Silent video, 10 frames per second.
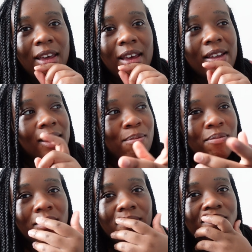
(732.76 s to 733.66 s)
and
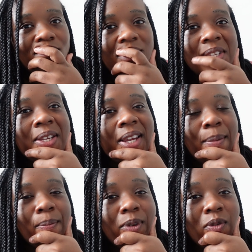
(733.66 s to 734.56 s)
I'm doing
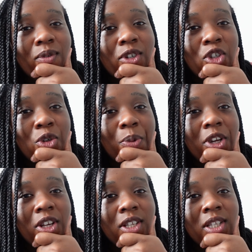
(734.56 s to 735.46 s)
that
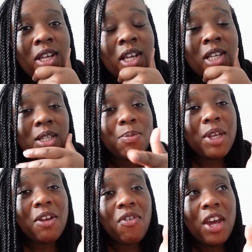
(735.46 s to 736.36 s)
stupidness. To
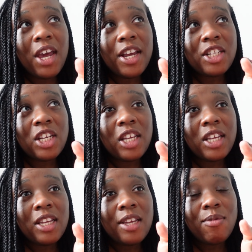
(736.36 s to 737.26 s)
be fair,
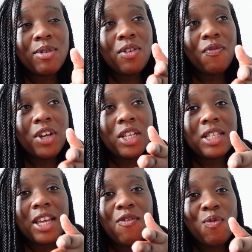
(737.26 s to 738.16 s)
actually, it was the
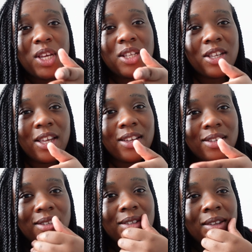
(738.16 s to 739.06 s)
first day of week
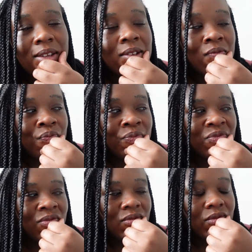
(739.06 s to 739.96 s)
6.
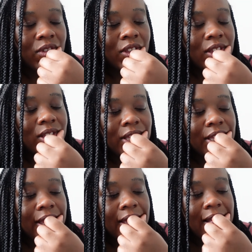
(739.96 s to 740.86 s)

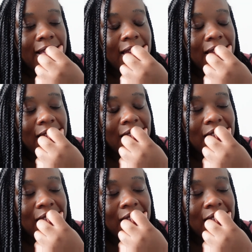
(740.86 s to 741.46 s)
So yeah,